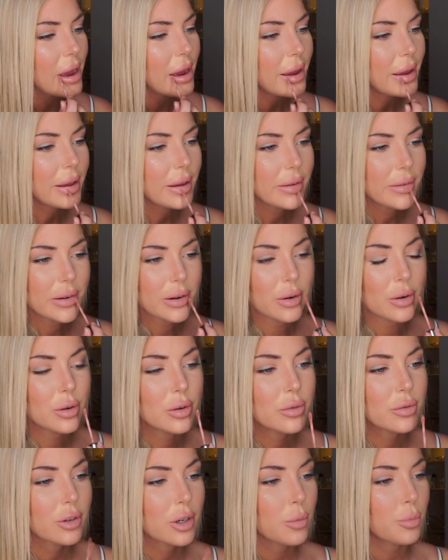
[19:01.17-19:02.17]
I even
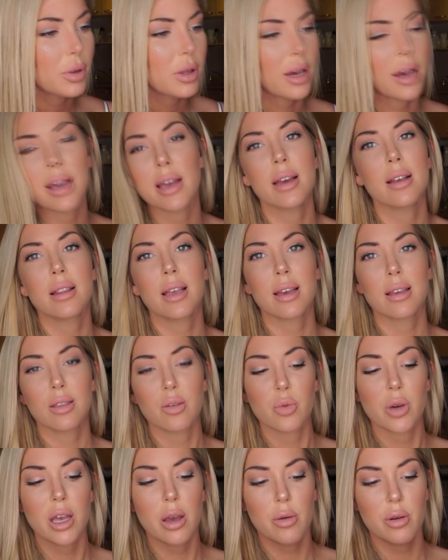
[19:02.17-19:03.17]
over apply it like
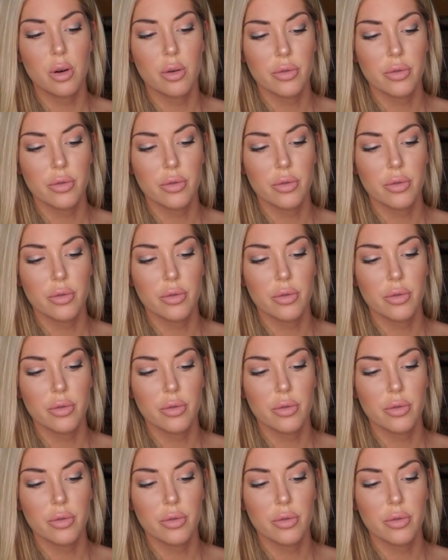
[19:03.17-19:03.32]
the way I would